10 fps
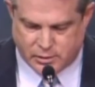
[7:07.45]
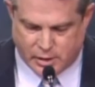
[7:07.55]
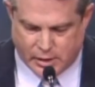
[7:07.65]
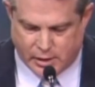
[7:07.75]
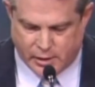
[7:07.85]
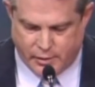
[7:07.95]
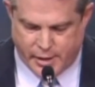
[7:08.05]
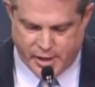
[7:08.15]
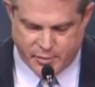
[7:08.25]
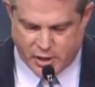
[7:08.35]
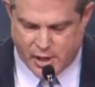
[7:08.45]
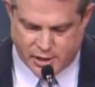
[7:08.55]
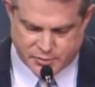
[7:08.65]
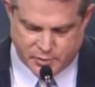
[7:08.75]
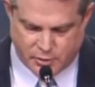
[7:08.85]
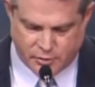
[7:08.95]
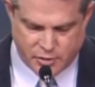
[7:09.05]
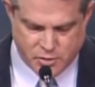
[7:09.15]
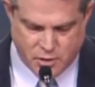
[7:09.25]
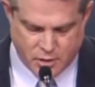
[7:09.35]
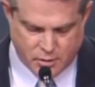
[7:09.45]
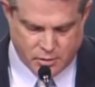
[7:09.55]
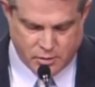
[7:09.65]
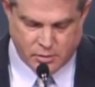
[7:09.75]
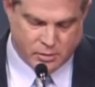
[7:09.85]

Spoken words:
and here I am in a hospital in New York.